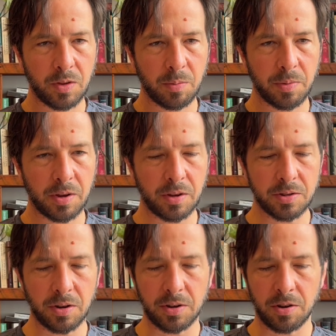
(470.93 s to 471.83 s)
Because
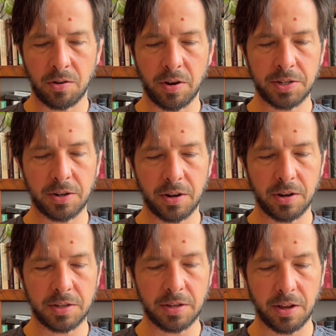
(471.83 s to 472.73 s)
your question, in
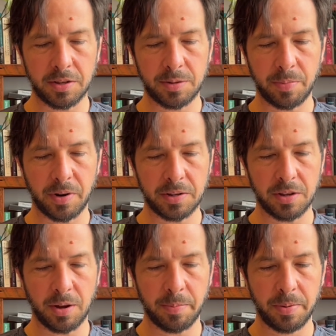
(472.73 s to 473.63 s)
a sense, brings
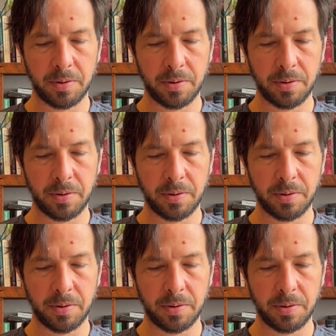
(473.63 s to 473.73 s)
up